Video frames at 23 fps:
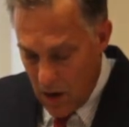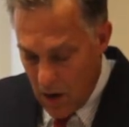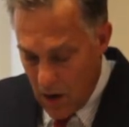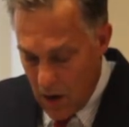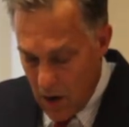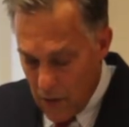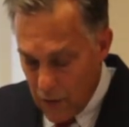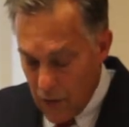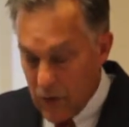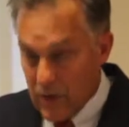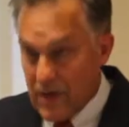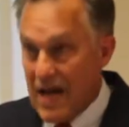
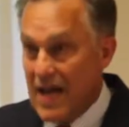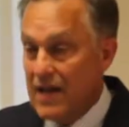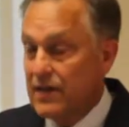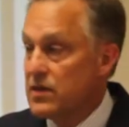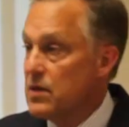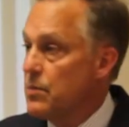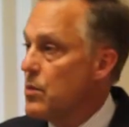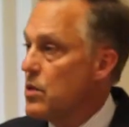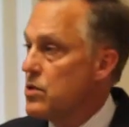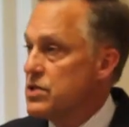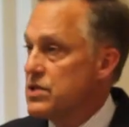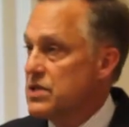Although not
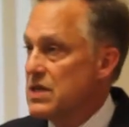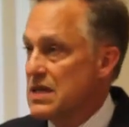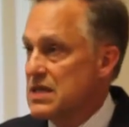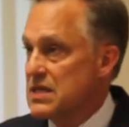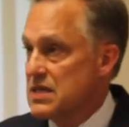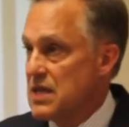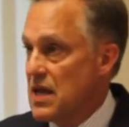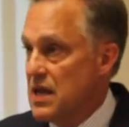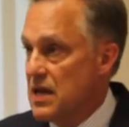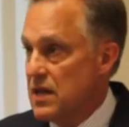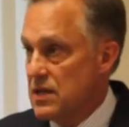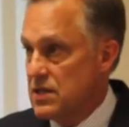the most
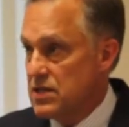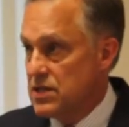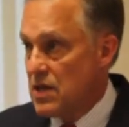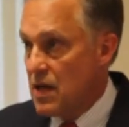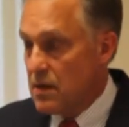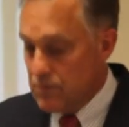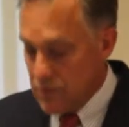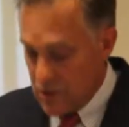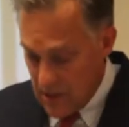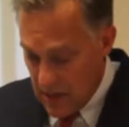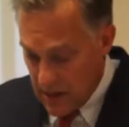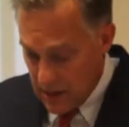exciting
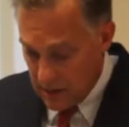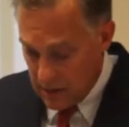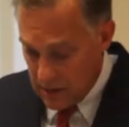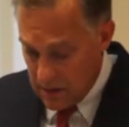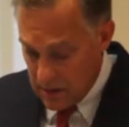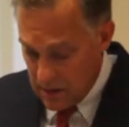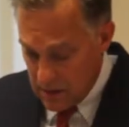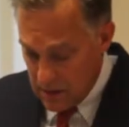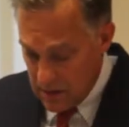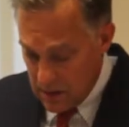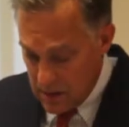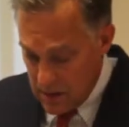subject,
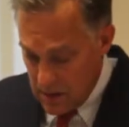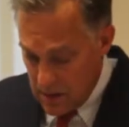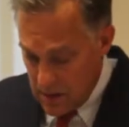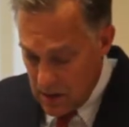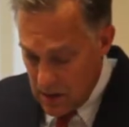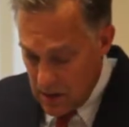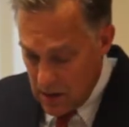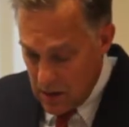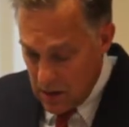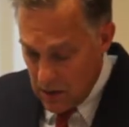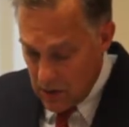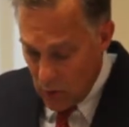
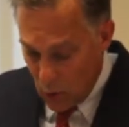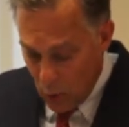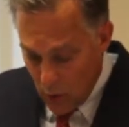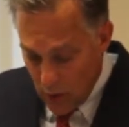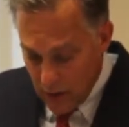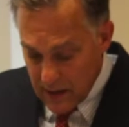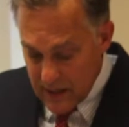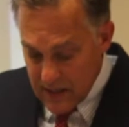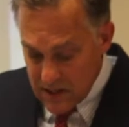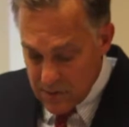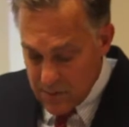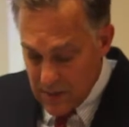the
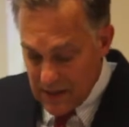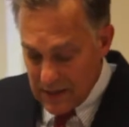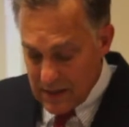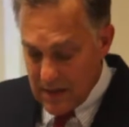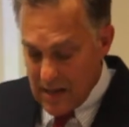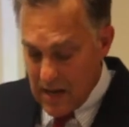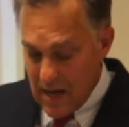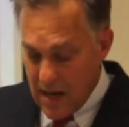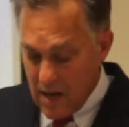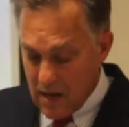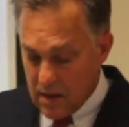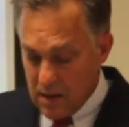work has been
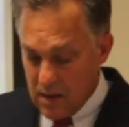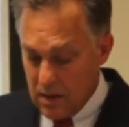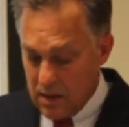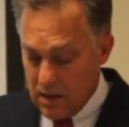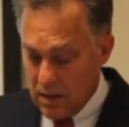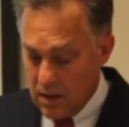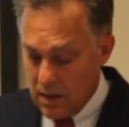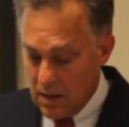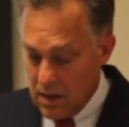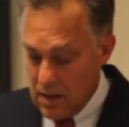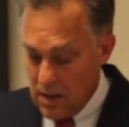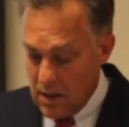done
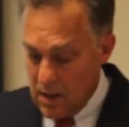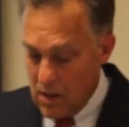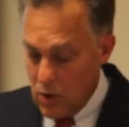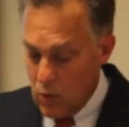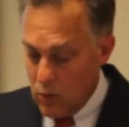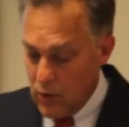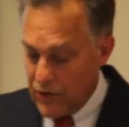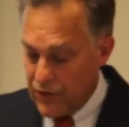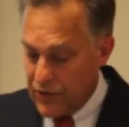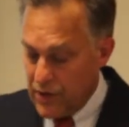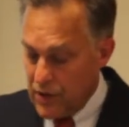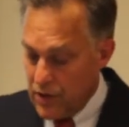
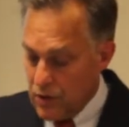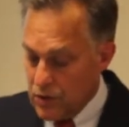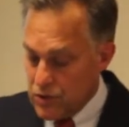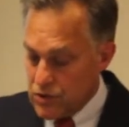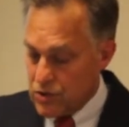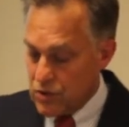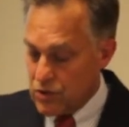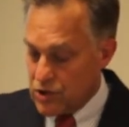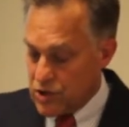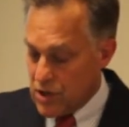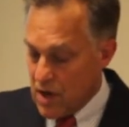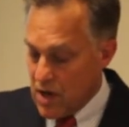with the
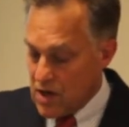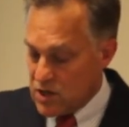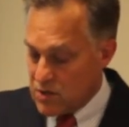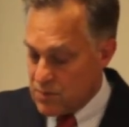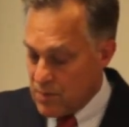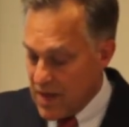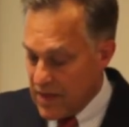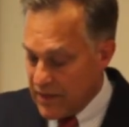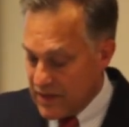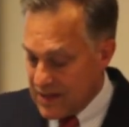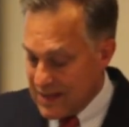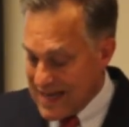user charge
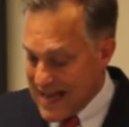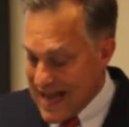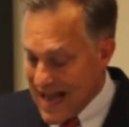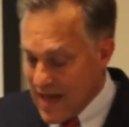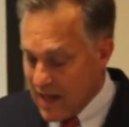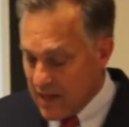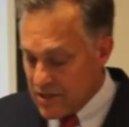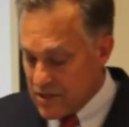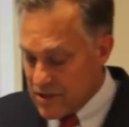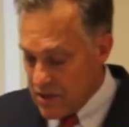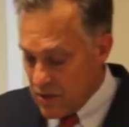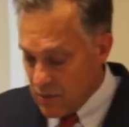
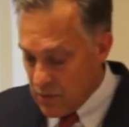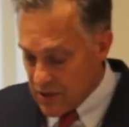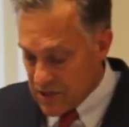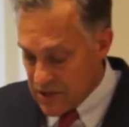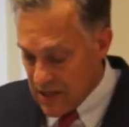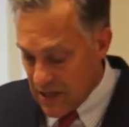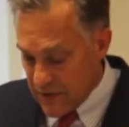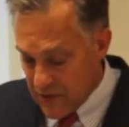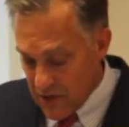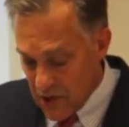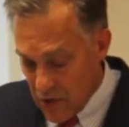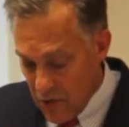methodology will
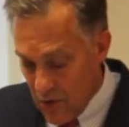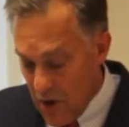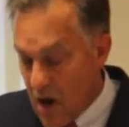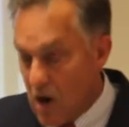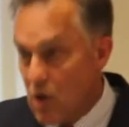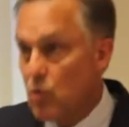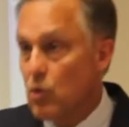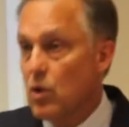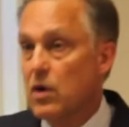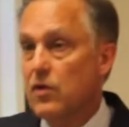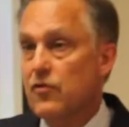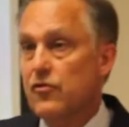set the
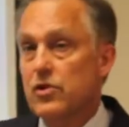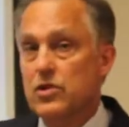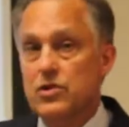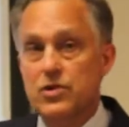groundwork for